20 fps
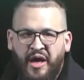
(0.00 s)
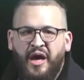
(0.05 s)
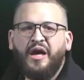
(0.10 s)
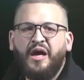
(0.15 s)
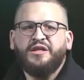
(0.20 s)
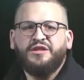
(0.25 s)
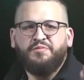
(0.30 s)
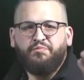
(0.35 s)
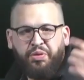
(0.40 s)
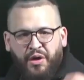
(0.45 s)

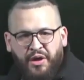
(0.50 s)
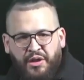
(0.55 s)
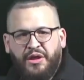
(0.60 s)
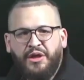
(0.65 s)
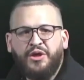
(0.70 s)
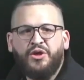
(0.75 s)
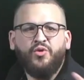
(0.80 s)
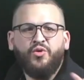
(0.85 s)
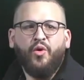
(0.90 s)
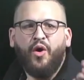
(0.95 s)
It's
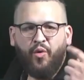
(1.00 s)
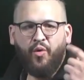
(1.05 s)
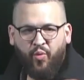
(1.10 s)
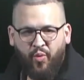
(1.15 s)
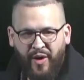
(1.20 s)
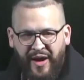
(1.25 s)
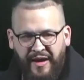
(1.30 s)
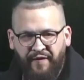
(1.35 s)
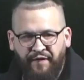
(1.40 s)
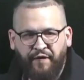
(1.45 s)
pulling you
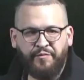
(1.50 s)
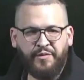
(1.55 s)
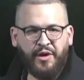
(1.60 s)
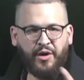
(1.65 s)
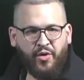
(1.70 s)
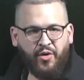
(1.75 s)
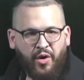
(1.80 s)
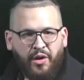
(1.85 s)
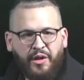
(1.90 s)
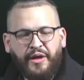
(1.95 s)
away from your
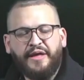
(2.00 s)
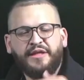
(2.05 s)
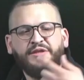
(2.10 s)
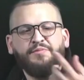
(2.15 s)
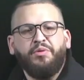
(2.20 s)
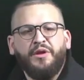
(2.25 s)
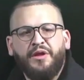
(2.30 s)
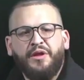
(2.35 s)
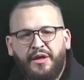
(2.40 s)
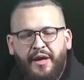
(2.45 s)
calling. It's
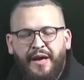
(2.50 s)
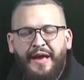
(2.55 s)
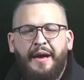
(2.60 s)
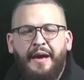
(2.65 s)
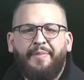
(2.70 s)
pulling you.